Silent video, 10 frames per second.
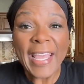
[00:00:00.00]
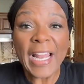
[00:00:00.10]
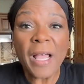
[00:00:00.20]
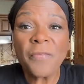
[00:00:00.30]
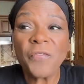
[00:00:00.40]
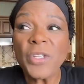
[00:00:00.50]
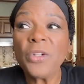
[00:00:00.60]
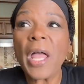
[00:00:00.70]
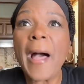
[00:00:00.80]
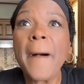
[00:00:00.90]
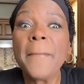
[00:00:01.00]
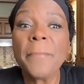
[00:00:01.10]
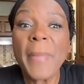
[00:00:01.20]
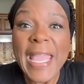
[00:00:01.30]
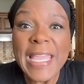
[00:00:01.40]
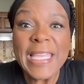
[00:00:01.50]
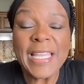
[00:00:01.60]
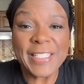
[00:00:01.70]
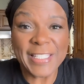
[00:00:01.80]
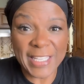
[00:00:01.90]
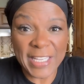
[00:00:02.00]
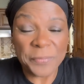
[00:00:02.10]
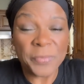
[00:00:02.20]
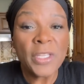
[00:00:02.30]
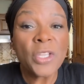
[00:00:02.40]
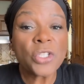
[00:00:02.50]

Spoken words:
And I feel amazing.